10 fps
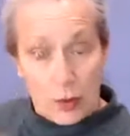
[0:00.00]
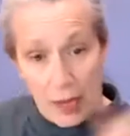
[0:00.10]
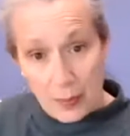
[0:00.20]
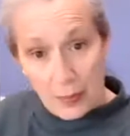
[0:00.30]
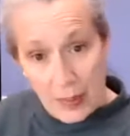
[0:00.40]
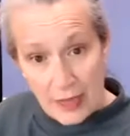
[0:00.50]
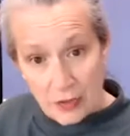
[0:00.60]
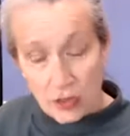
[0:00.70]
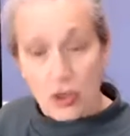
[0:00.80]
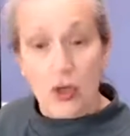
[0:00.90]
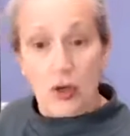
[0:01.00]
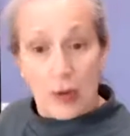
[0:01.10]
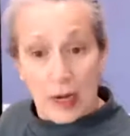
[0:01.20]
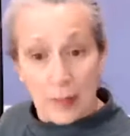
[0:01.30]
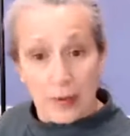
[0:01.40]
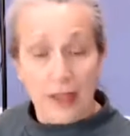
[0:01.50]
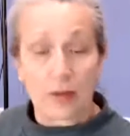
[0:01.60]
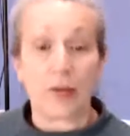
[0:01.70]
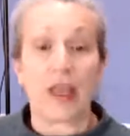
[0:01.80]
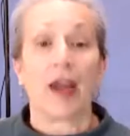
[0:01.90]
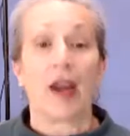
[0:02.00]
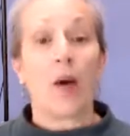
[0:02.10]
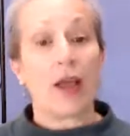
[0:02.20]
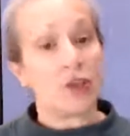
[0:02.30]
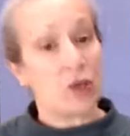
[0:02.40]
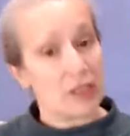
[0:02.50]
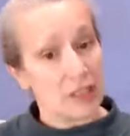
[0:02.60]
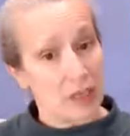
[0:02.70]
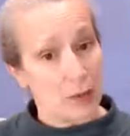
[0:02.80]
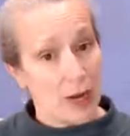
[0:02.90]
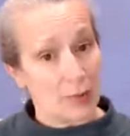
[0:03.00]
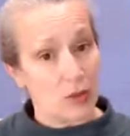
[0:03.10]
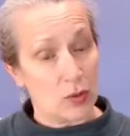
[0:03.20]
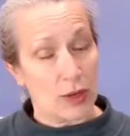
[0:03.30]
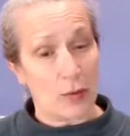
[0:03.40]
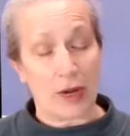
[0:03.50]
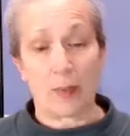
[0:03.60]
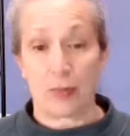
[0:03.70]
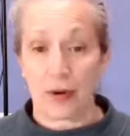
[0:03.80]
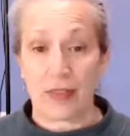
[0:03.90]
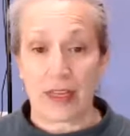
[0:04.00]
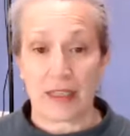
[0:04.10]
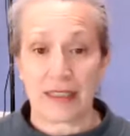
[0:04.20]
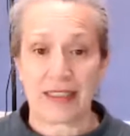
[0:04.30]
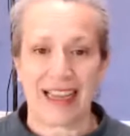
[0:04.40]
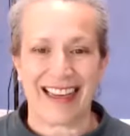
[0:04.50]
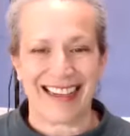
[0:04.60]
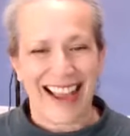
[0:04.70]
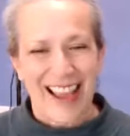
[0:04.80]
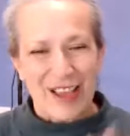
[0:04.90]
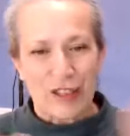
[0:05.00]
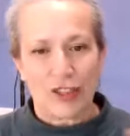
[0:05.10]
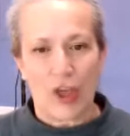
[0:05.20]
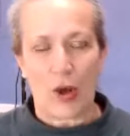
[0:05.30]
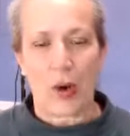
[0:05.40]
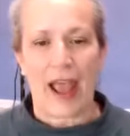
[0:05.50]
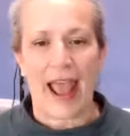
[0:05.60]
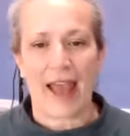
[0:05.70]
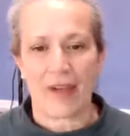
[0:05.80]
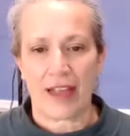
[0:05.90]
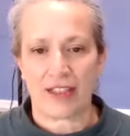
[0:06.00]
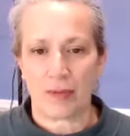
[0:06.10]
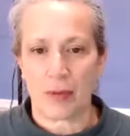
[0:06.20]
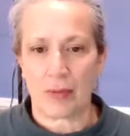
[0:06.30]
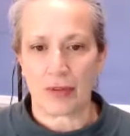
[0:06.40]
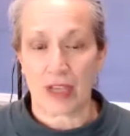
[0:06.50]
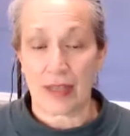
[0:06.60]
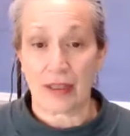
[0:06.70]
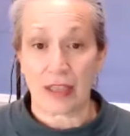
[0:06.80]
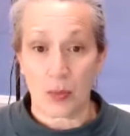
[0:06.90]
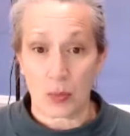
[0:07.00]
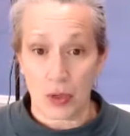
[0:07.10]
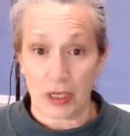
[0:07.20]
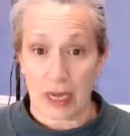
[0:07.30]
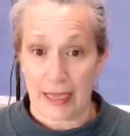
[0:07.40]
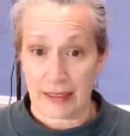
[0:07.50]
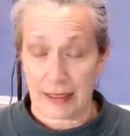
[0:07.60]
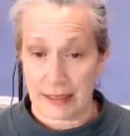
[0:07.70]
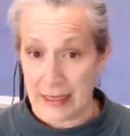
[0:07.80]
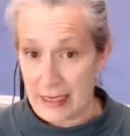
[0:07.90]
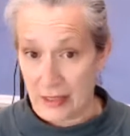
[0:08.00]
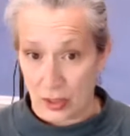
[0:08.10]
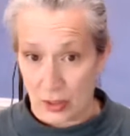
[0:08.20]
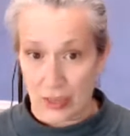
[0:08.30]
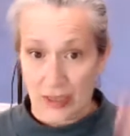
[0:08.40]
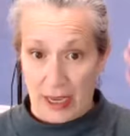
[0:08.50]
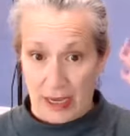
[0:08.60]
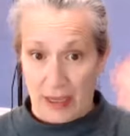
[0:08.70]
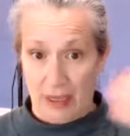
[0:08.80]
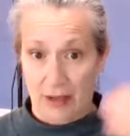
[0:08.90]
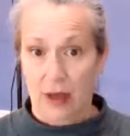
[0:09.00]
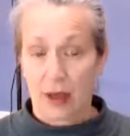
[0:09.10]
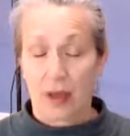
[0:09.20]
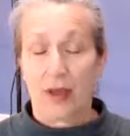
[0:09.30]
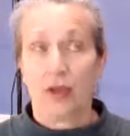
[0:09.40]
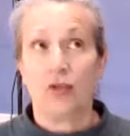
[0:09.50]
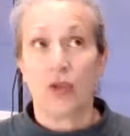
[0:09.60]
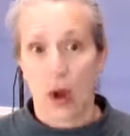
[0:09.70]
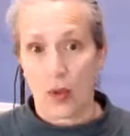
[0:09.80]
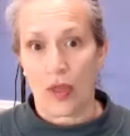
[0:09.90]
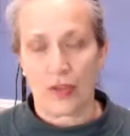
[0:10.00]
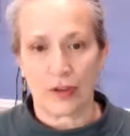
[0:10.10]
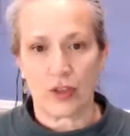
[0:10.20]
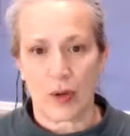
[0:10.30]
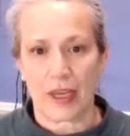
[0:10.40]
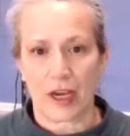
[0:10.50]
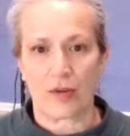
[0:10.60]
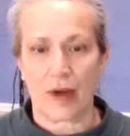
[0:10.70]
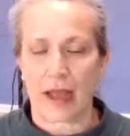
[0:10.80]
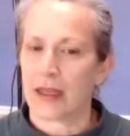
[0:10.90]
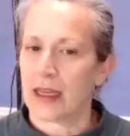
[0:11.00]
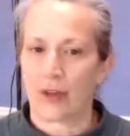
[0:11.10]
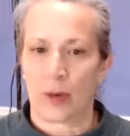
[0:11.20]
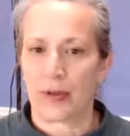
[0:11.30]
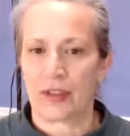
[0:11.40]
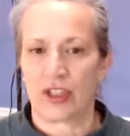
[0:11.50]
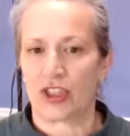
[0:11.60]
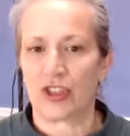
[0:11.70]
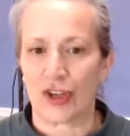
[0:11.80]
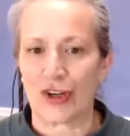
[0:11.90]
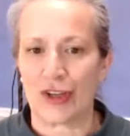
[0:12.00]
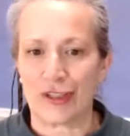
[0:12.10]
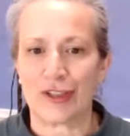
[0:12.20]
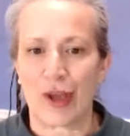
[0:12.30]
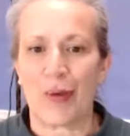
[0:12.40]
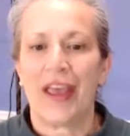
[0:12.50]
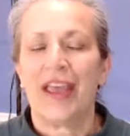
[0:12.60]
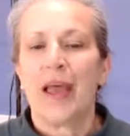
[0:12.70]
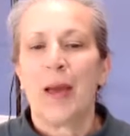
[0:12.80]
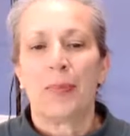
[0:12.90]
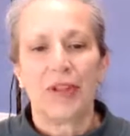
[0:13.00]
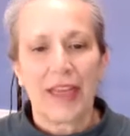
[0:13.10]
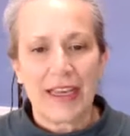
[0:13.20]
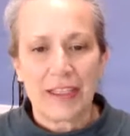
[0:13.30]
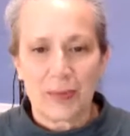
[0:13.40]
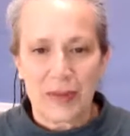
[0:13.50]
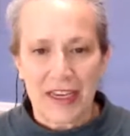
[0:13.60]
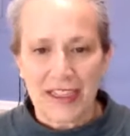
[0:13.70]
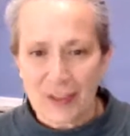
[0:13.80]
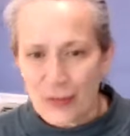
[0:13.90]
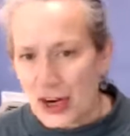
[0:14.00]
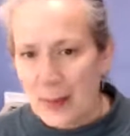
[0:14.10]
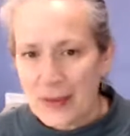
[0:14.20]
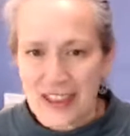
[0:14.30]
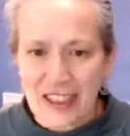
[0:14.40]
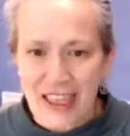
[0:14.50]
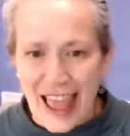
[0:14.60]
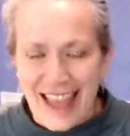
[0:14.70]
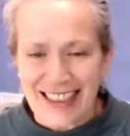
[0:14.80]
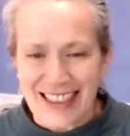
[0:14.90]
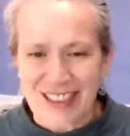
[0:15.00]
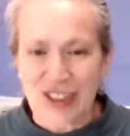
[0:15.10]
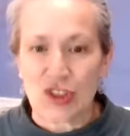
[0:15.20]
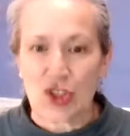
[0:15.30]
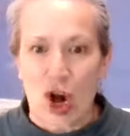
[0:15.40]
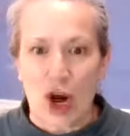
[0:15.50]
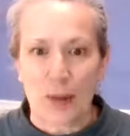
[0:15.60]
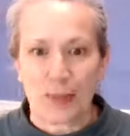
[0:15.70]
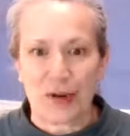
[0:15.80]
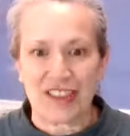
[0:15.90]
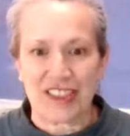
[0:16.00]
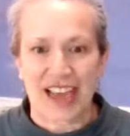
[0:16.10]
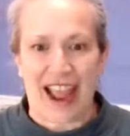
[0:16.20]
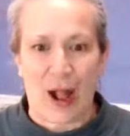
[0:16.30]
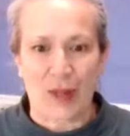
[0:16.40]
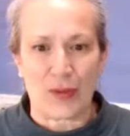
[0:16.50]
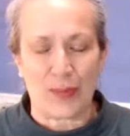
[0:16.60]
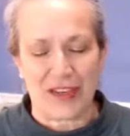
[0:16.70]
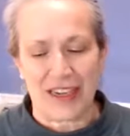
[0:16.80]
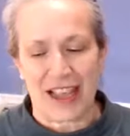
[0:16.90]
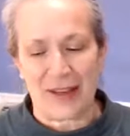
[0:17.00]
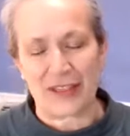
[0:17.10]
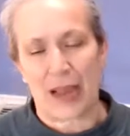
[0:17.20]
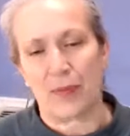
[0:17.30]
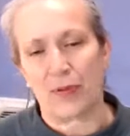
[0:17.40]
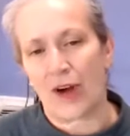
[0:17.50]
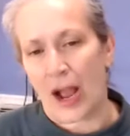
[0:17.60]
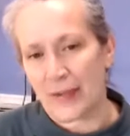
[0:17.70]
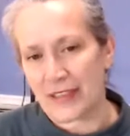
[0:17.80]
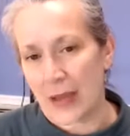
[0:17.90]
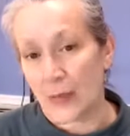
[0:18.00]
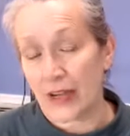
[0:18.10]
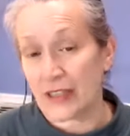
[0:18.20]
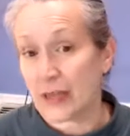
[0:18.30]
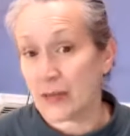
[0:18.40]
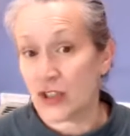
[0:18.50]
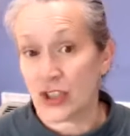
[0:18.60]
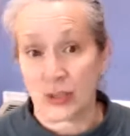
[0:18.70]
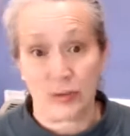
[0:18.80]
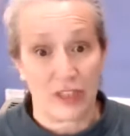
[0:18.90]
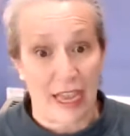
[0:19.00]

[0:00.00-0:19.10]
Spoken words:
when I'm playing the uke, when I'm playing the piano, and you can see what I'm doing when I'm breathing and singing. So I have had some people say that they would like to see so that they can know that they're doing it correctly and their positions are good. So please, please, if you're coming to classes, start printing out the PDFs. I promise I will get them to you